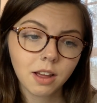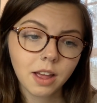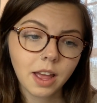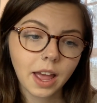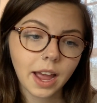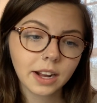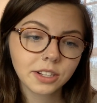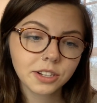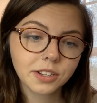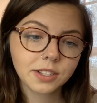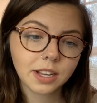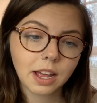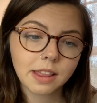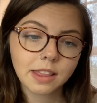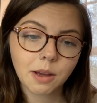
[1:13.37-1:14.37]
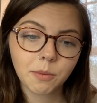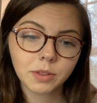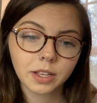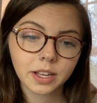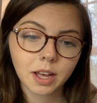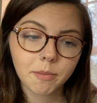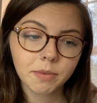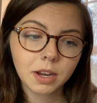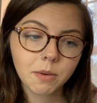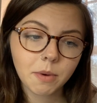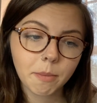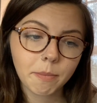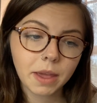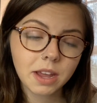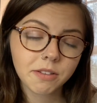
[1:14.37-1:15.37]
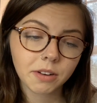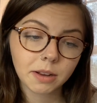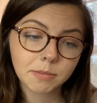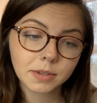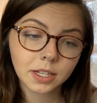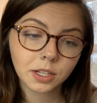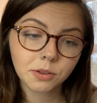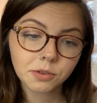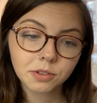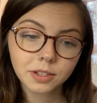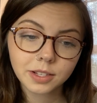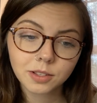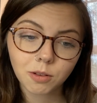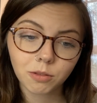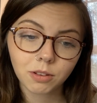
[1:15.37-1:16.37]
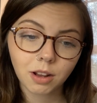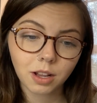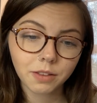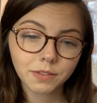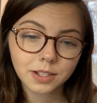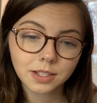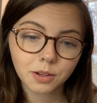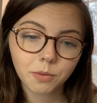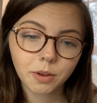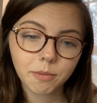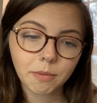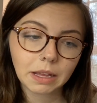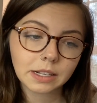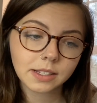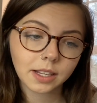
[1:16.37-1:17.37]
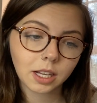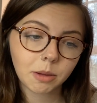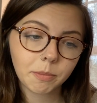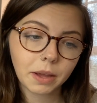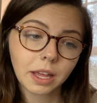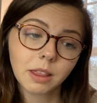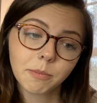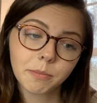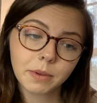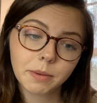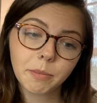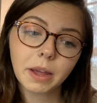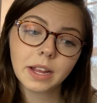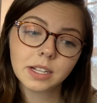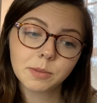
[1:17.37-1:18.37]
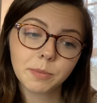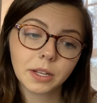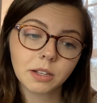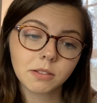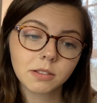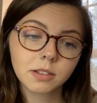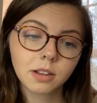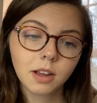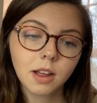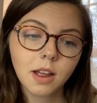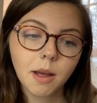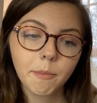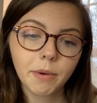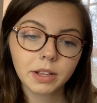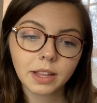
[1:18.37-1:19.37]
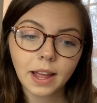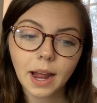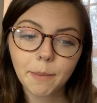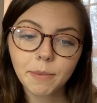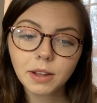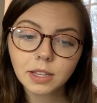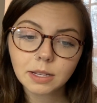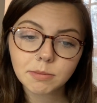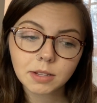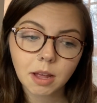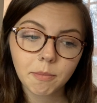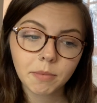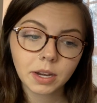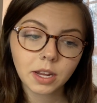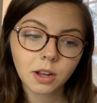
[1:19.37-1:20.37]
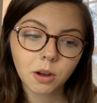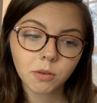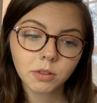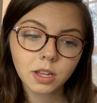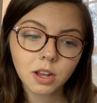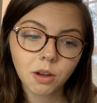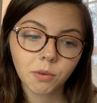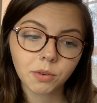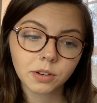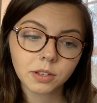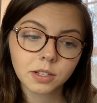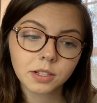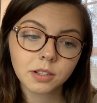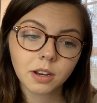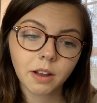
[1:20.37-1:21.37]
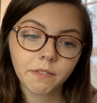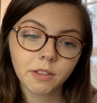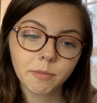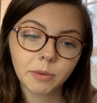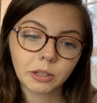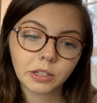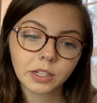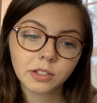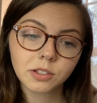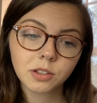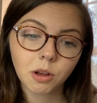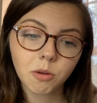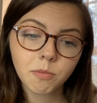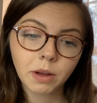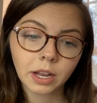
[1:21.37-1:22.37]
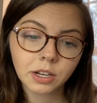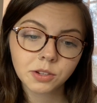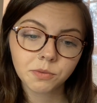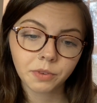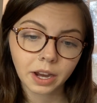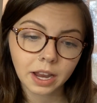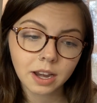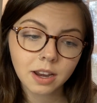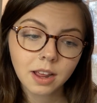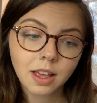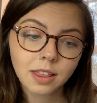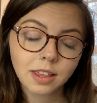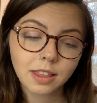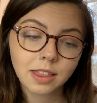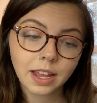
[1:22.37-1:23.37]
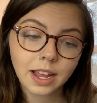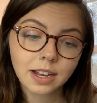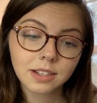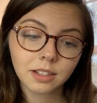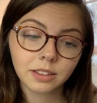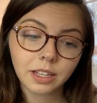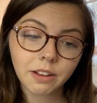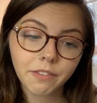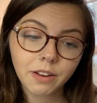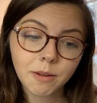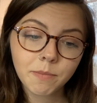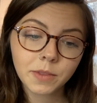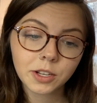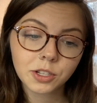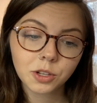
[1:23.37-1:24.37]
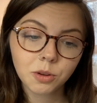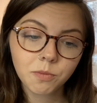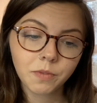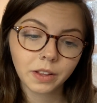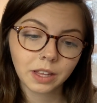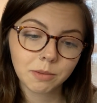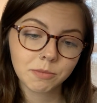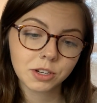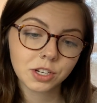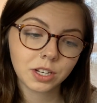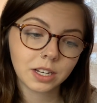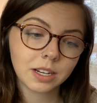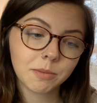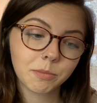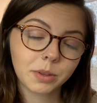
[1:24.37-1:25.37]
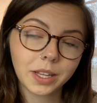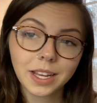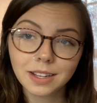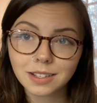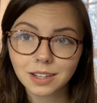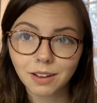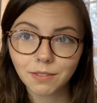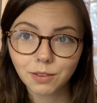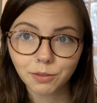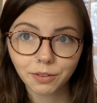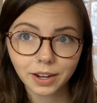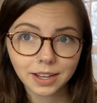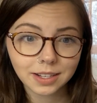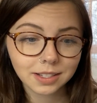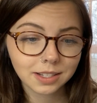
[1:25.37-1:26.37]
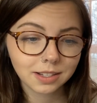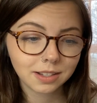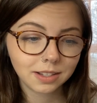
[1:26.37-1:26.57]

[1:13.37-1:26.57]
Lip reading: Hector said that when the company went bankrupt, it usually sold all of its equipment to help pay its bills. But the Happy Lips company owed the owner of the building so much rent that they had to leave him the tube filling machine in place of the rent.